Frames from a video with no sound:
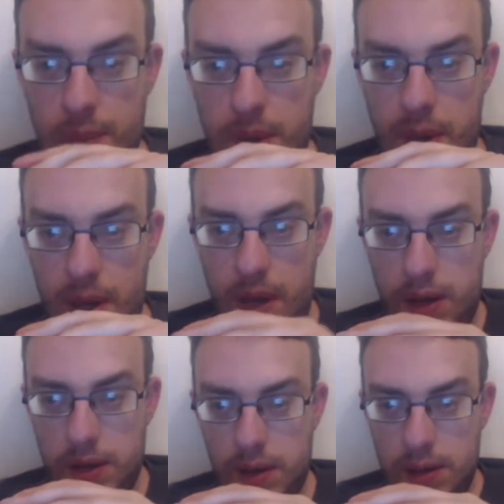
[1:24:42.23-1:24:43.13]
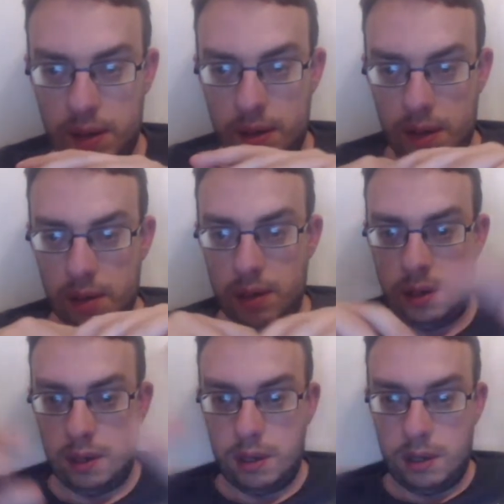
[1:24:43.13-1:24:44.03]
But yeah,
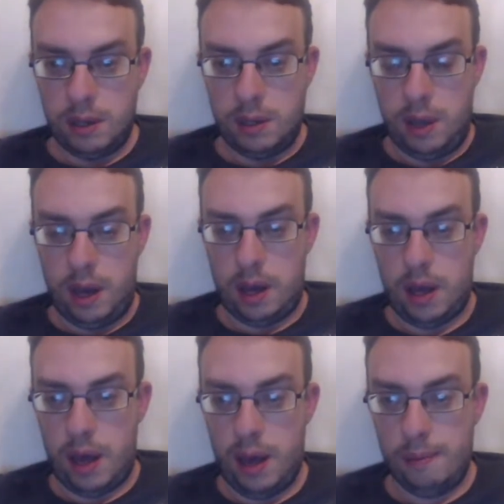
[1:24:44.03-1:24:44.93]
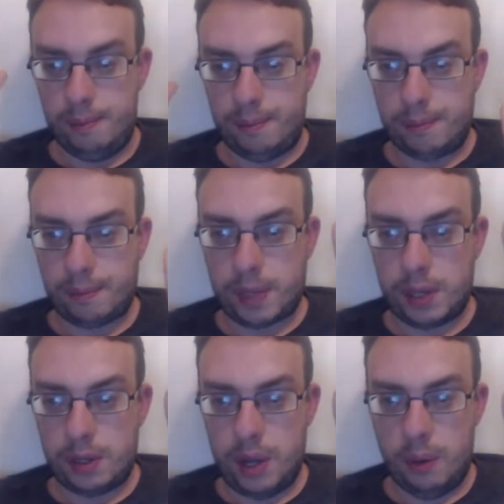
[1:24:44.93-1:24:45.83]
yeah. Um,
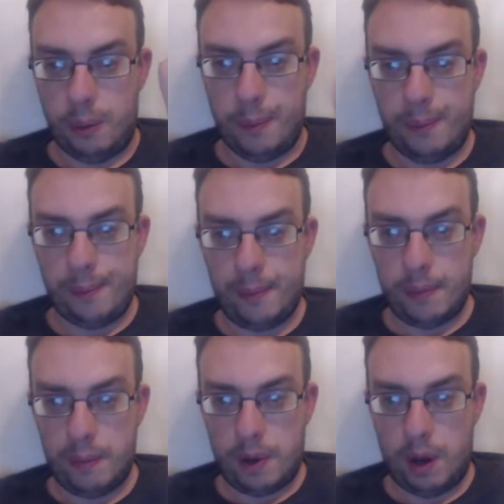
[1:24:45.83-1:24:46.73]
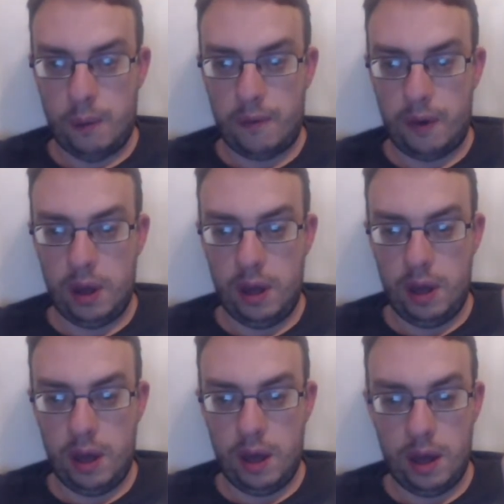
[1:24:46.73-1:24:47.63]
so
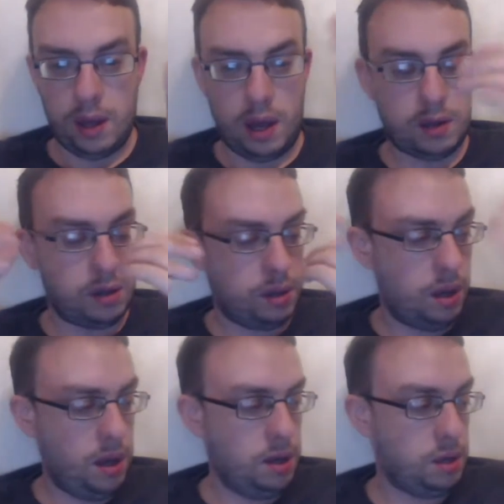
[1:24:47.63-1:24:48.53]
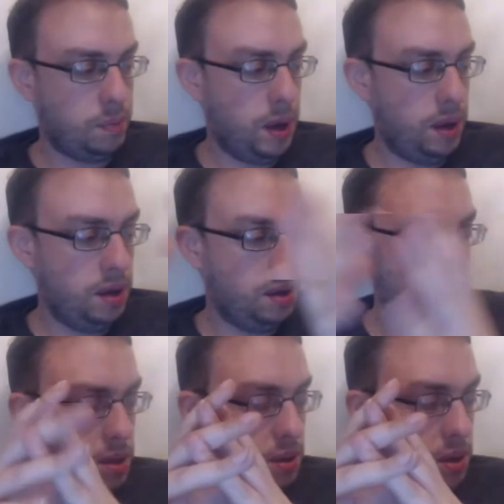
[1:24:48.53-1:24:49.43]
hopefully uh, that's uh, inspired
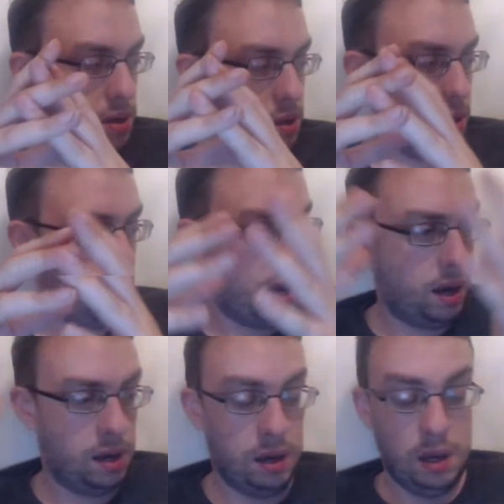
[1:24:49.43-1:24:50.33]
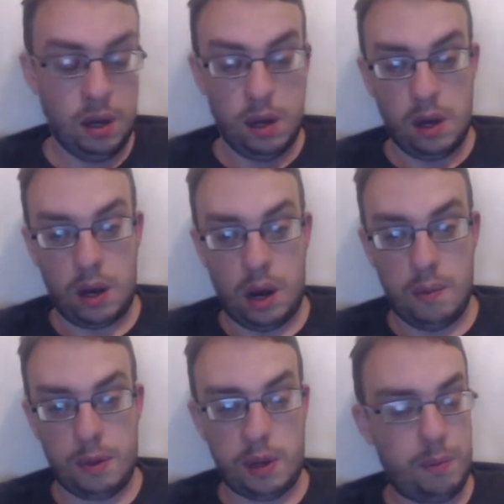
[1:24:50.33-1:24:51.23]
you that you can, on a
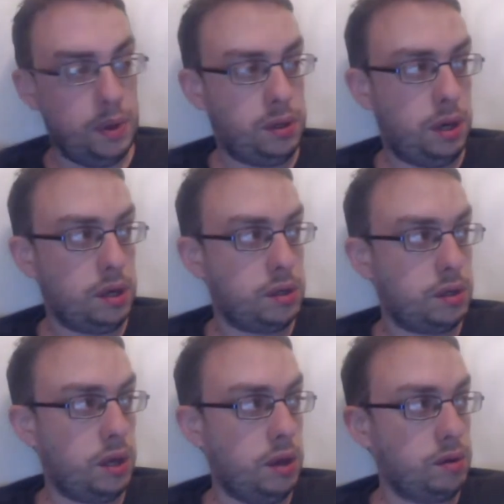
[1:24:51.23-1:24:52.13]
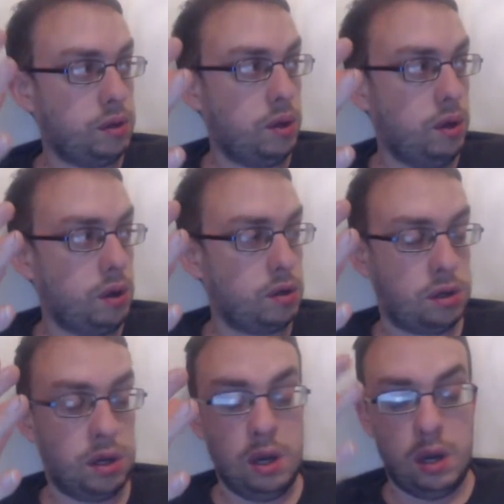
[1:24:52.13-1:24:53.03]
limited budget, still
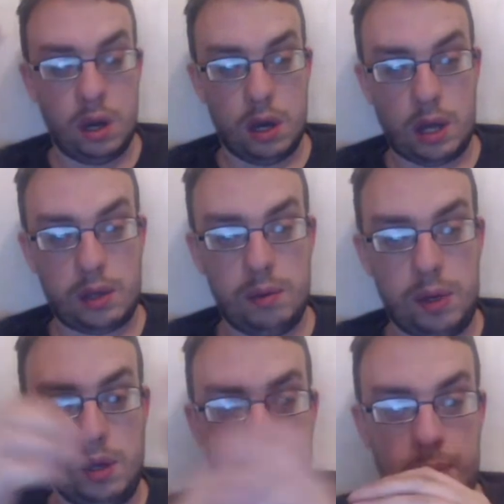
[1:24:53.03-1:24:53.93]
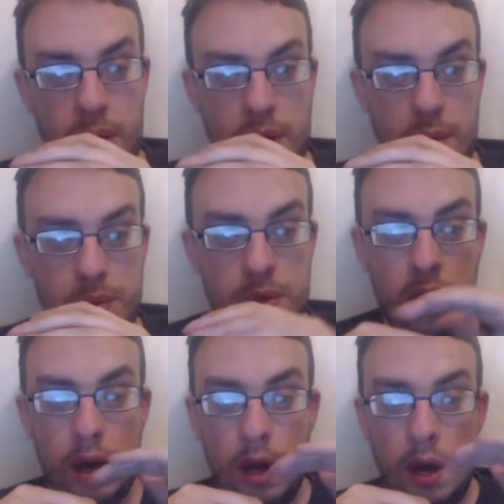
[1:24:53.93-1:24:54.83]
source and get some decent pickups.
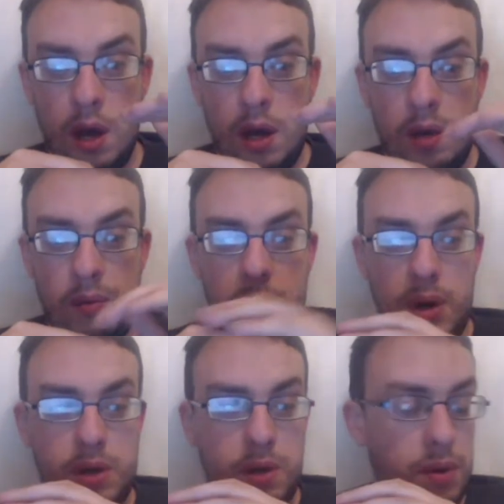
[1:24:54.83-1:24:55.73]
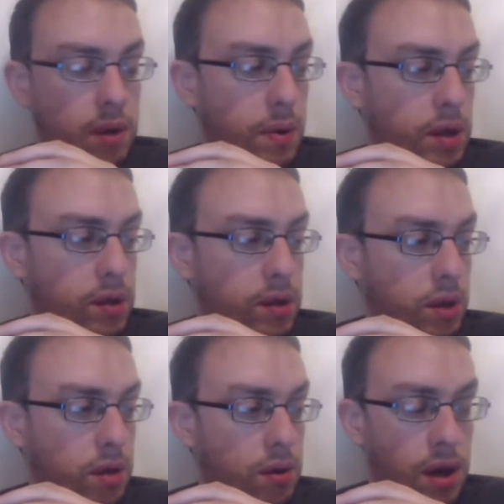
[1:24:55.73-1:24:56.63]
You've been watching Money Mental
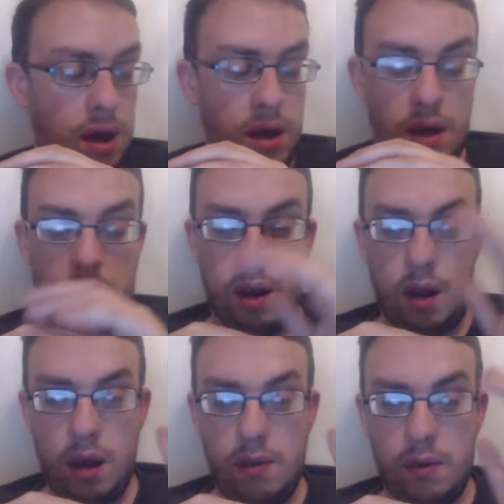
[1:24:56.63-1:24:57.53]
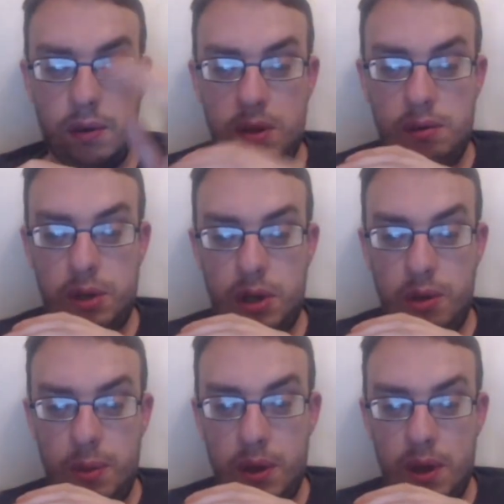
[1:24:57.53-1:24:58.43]
UK live on
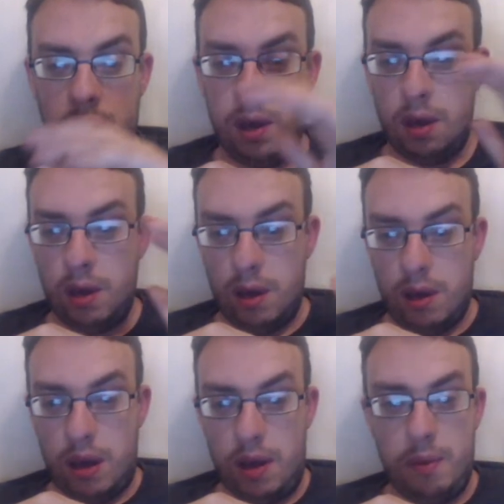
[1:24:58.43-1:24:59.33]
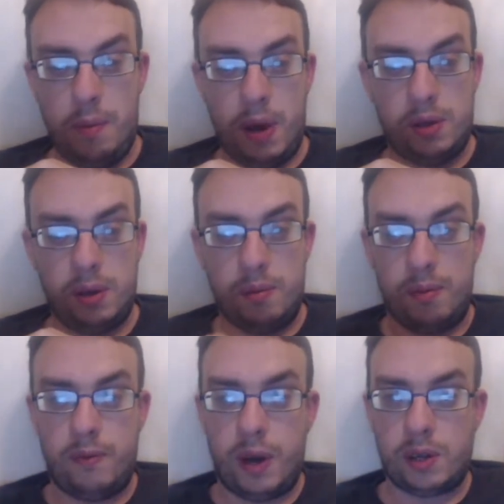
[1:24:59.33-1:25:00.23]
YouTube in my
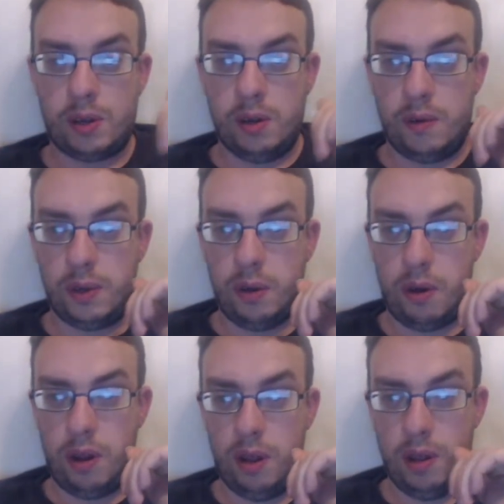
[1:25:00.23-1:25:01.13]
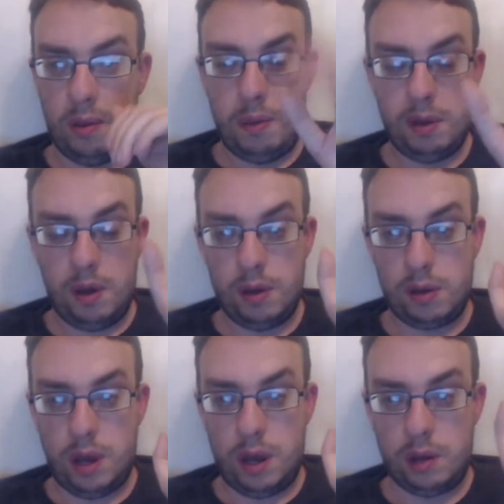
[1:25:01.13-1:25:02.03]
bedroom. Thanks all for joining
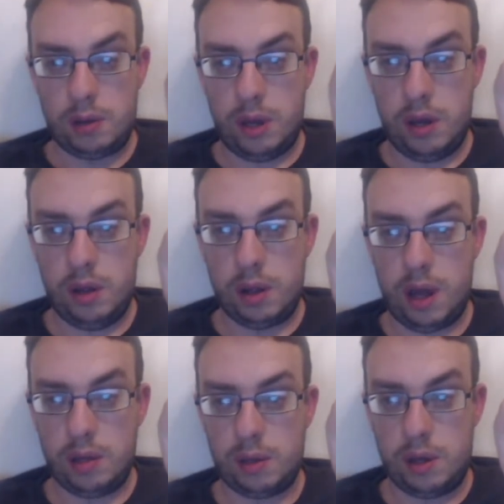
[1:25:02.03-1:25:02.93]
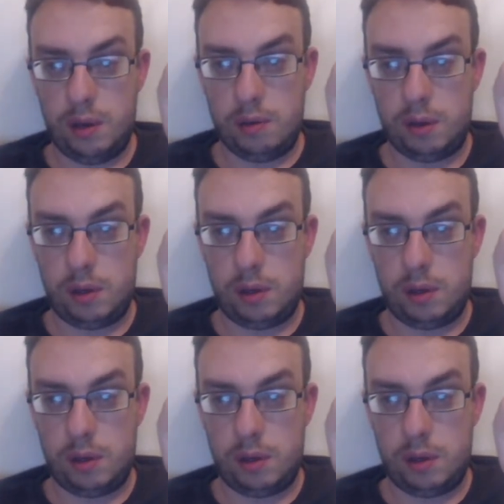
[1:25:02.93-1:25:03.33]
us, and I'll see you all again soon.